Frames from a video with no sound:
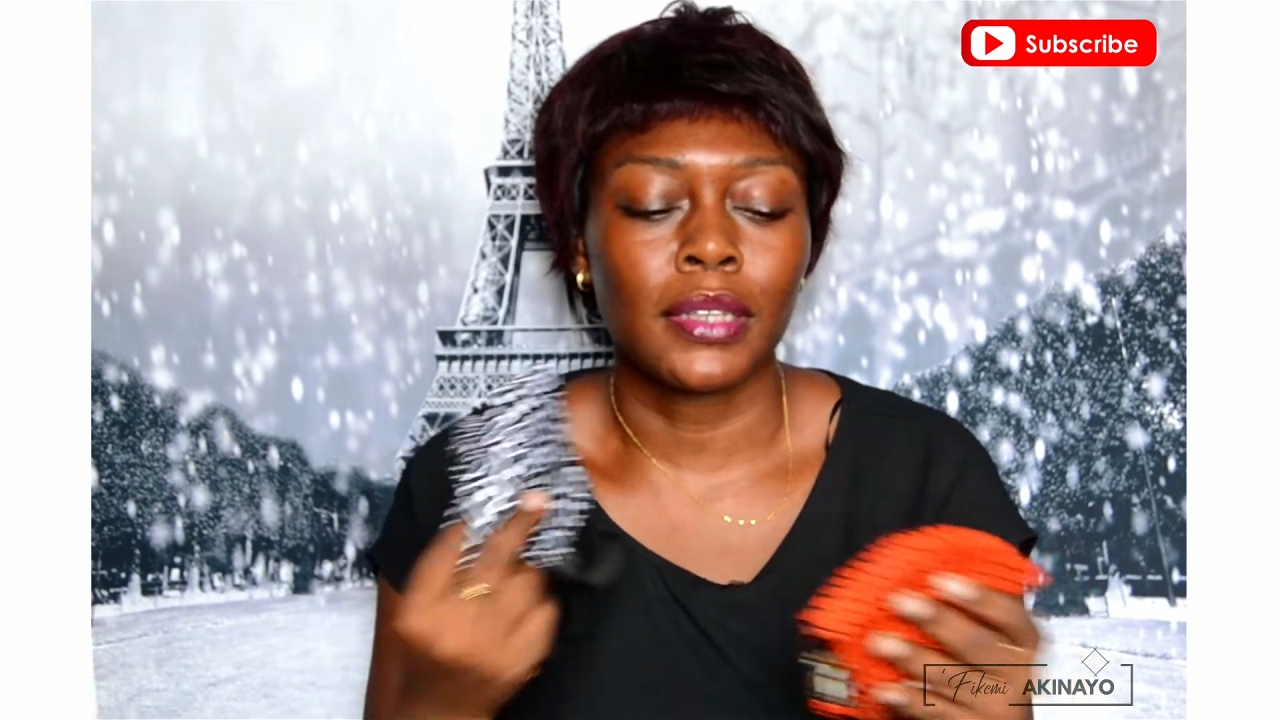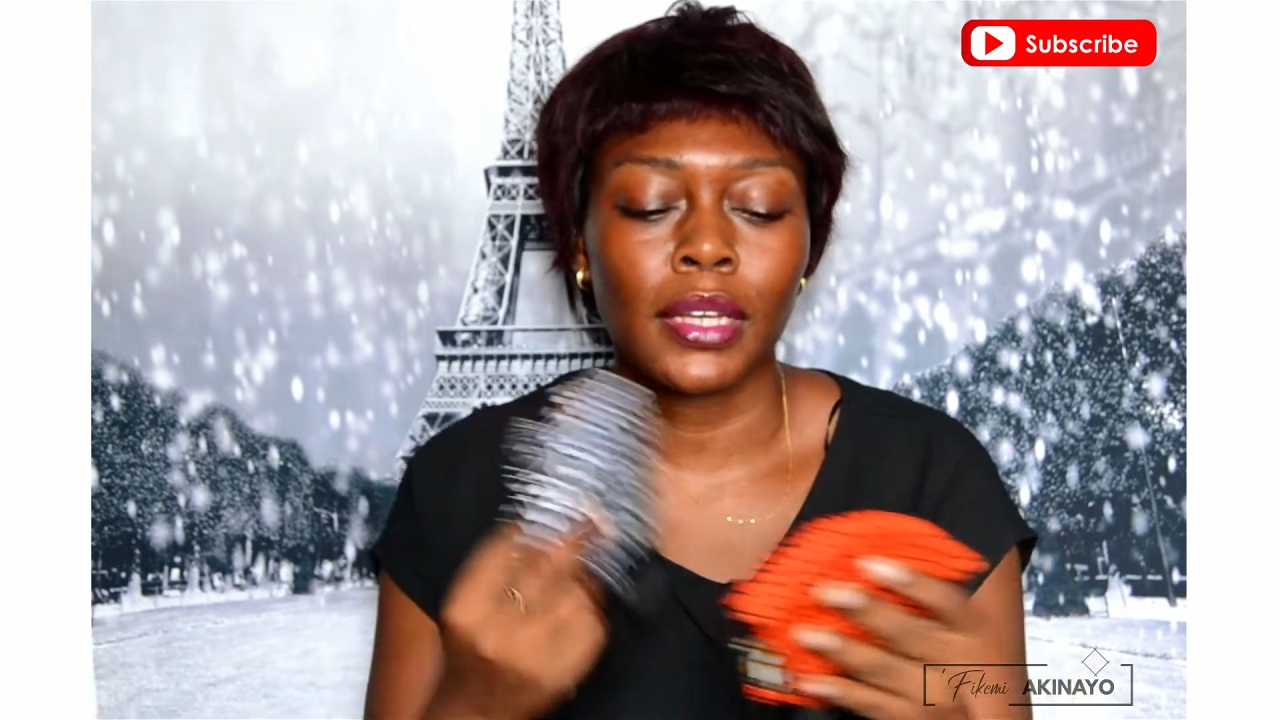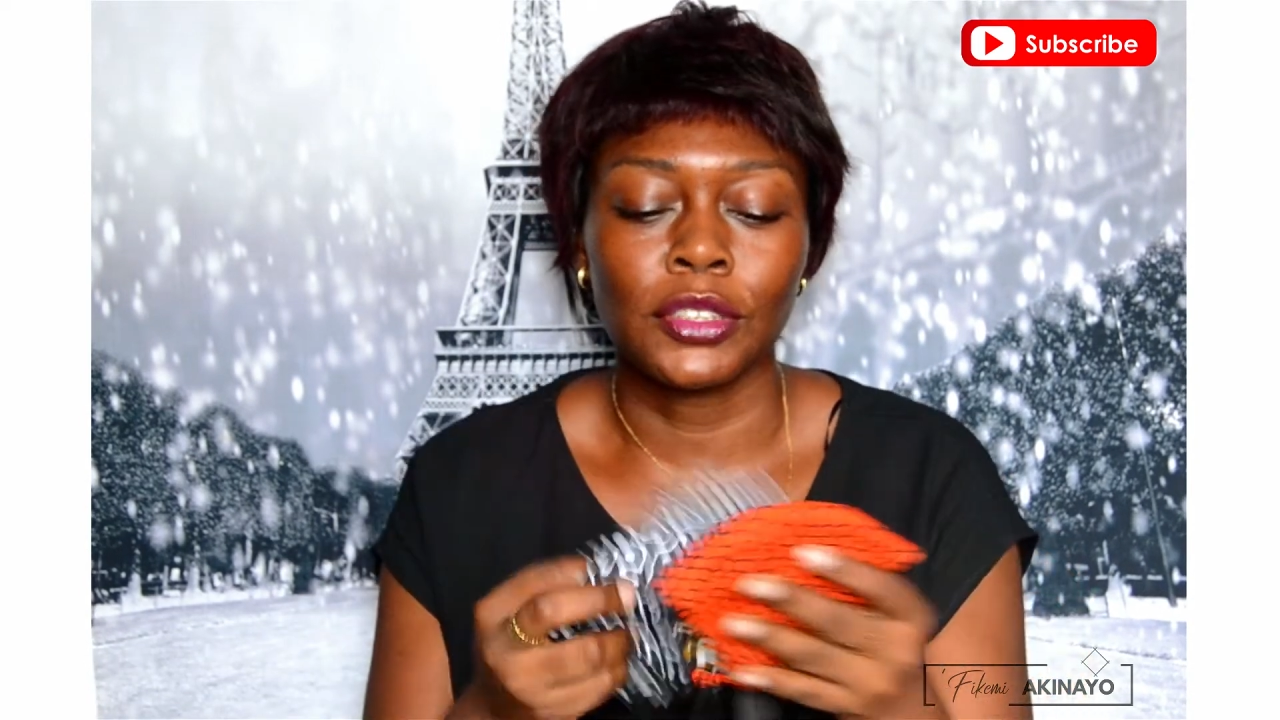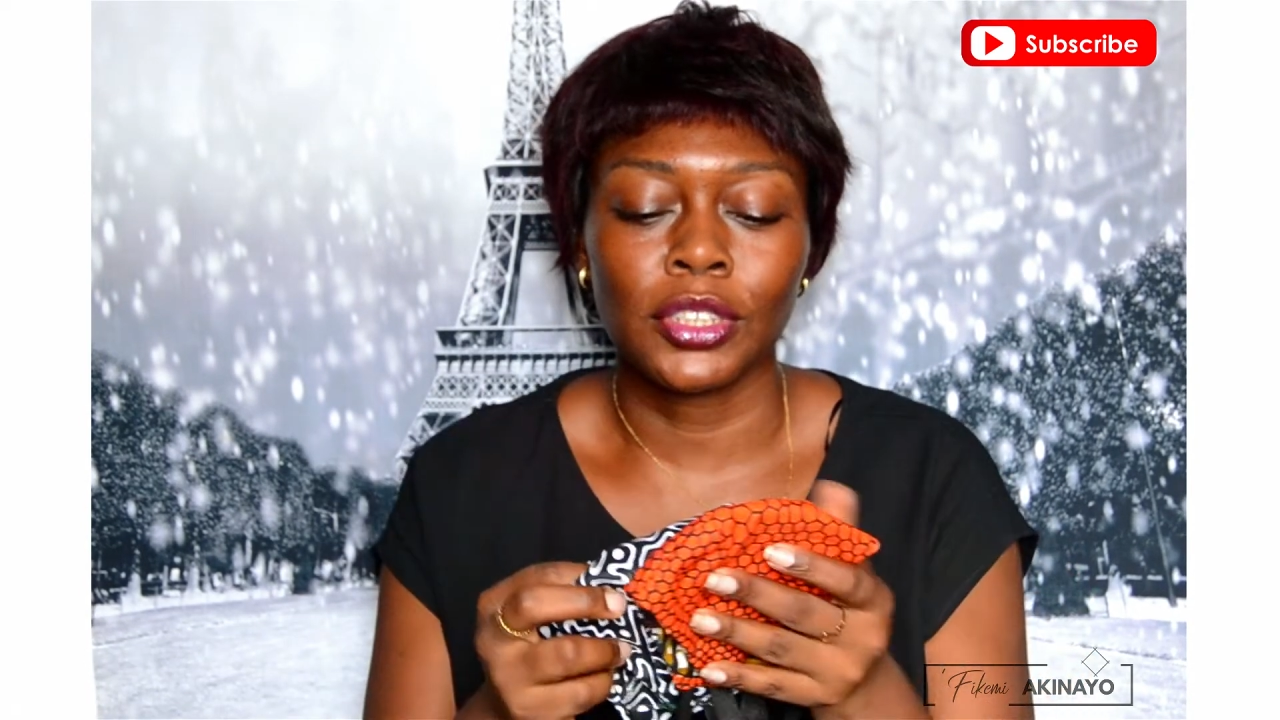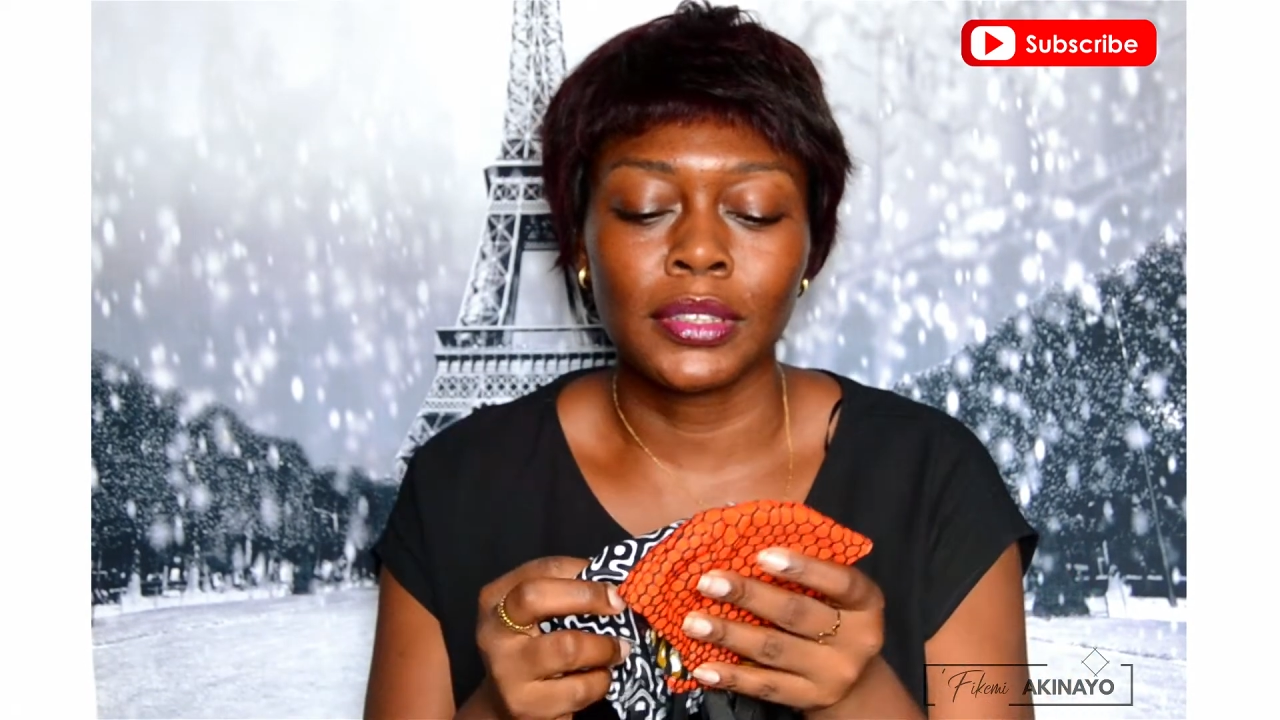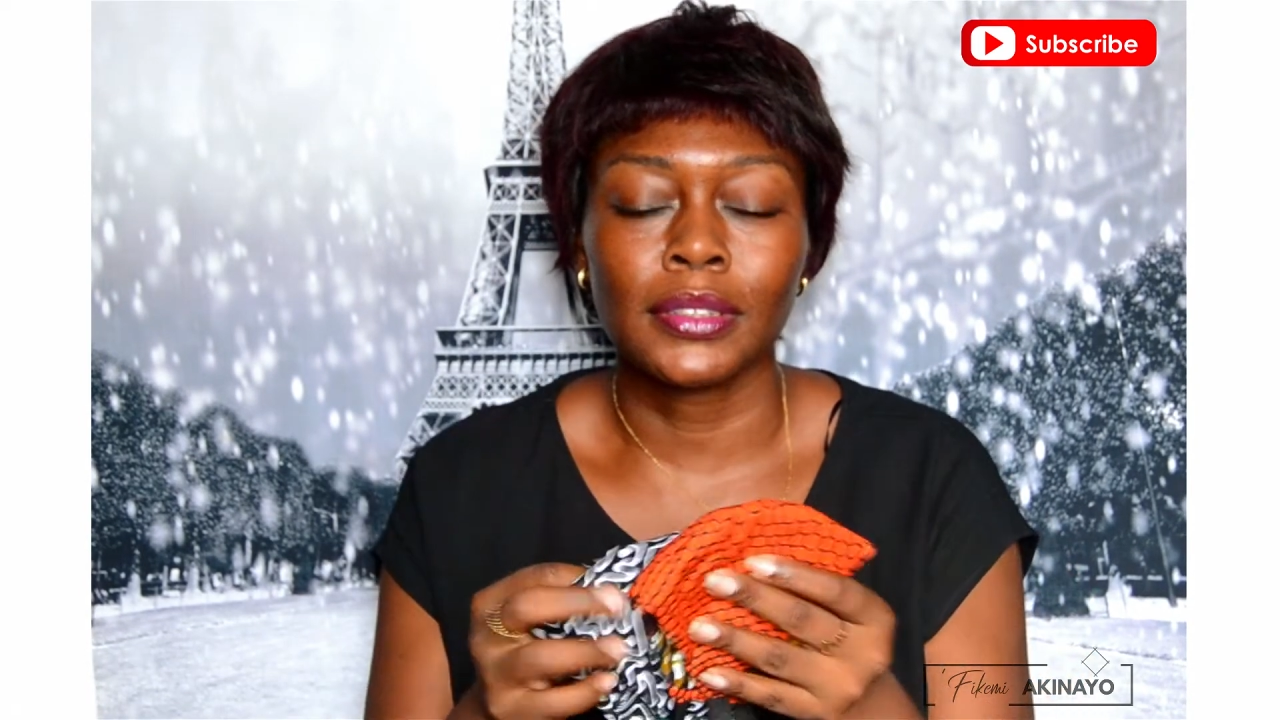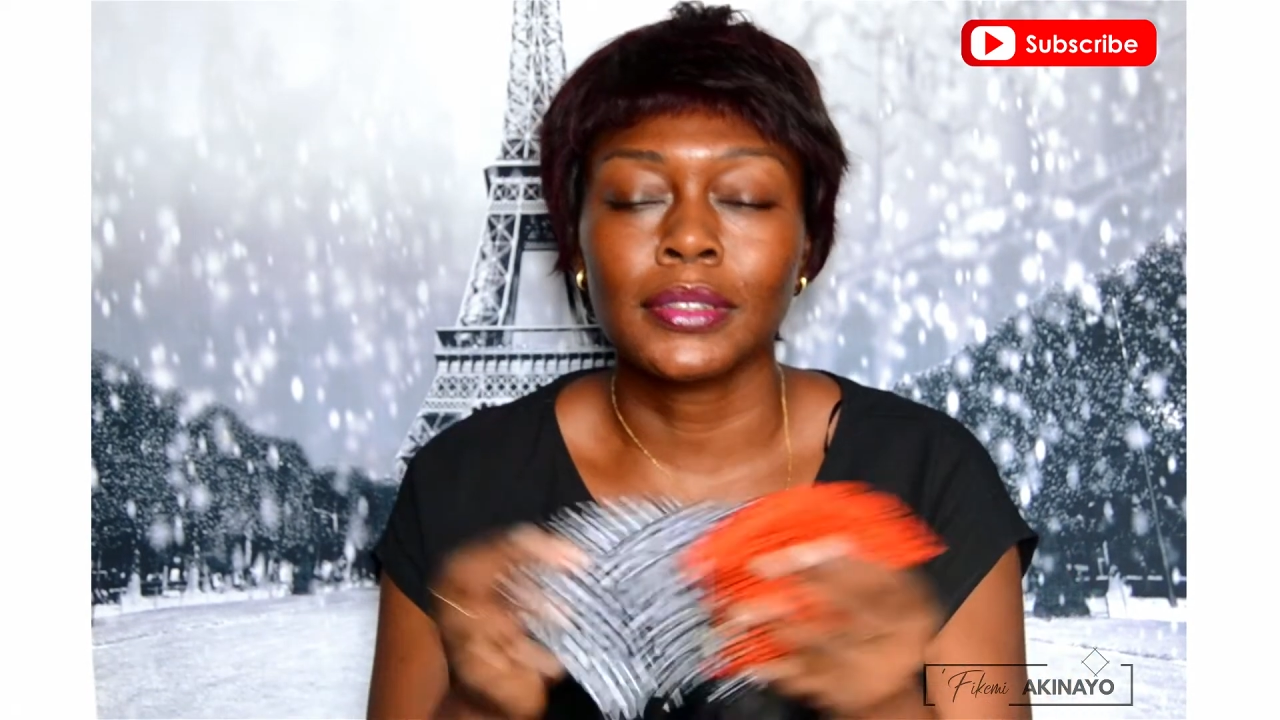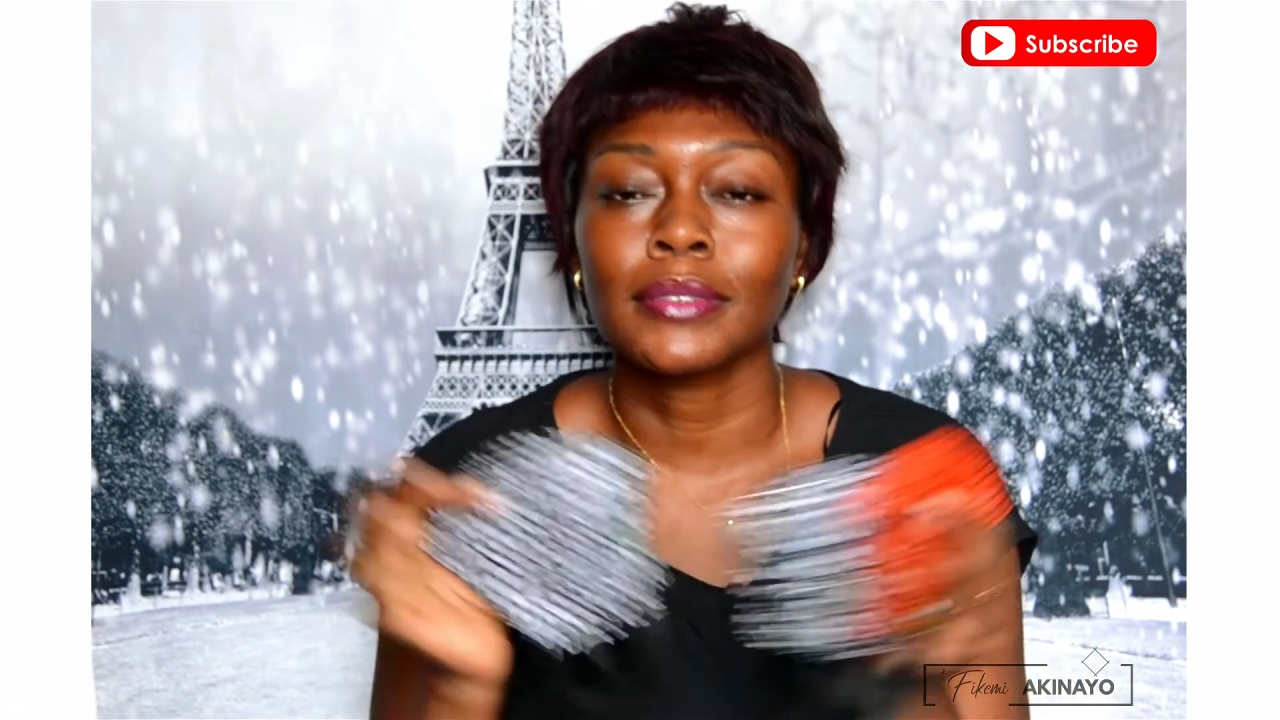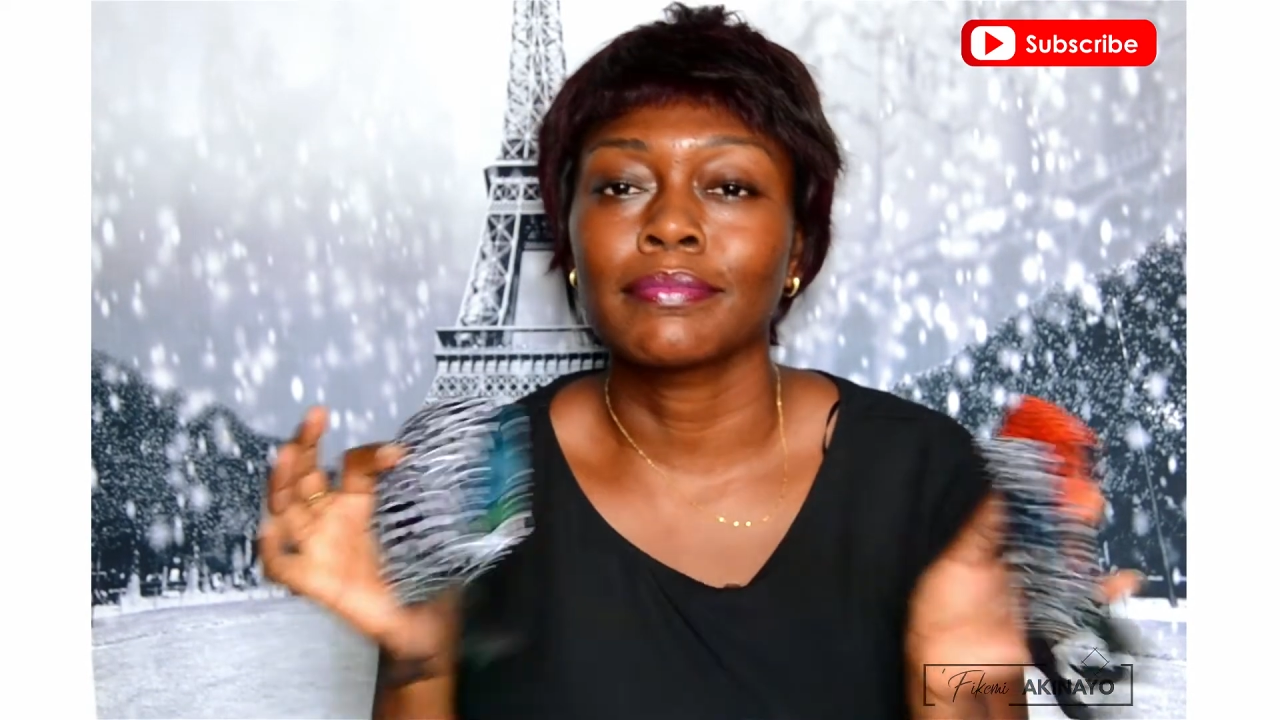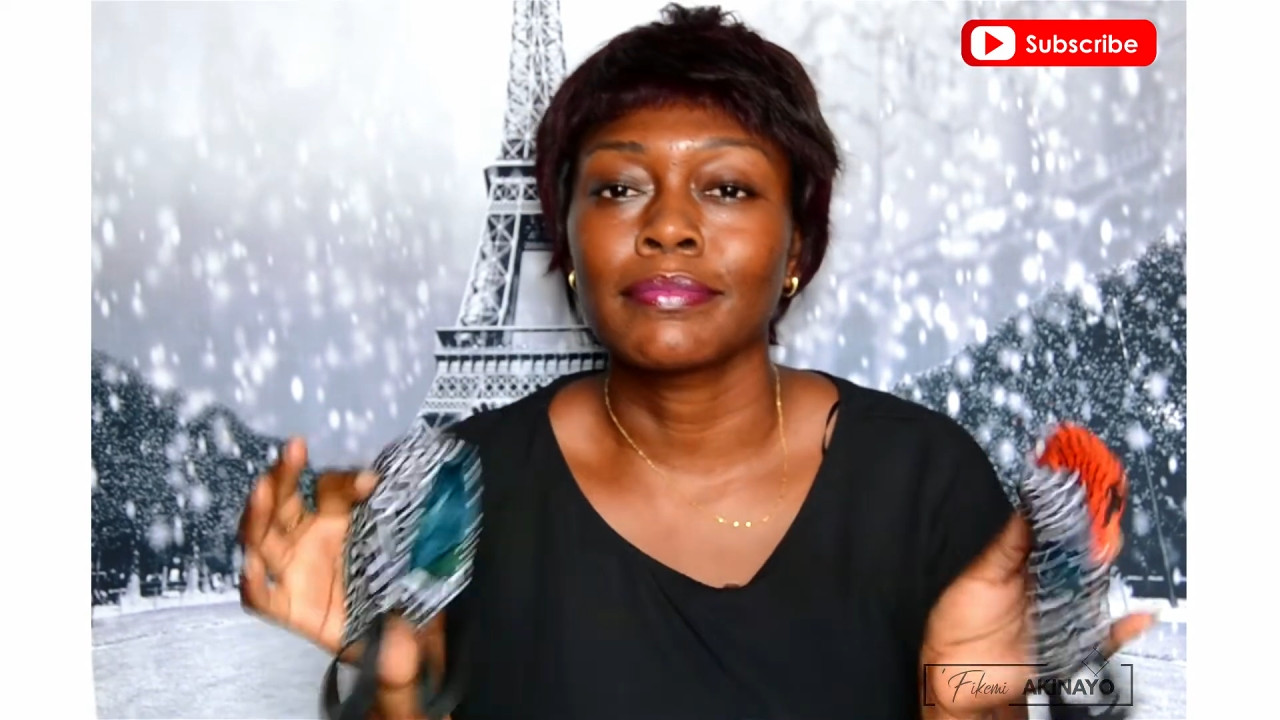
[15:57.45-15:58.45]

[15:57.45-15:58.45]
are just...